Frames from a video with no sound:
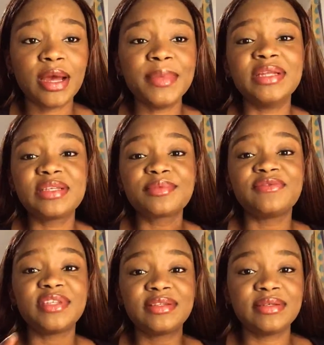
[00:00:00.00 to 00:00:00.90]
I mean, in terms
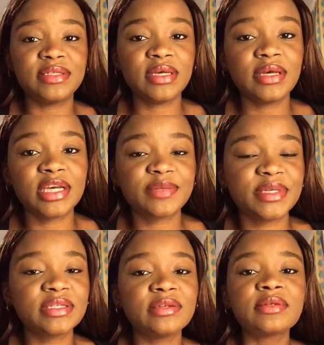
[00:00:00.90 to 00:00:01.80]
of day-to-day
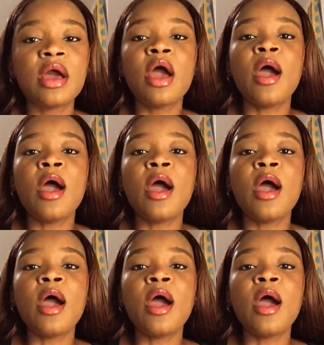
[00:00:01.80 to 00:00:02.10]
expenses.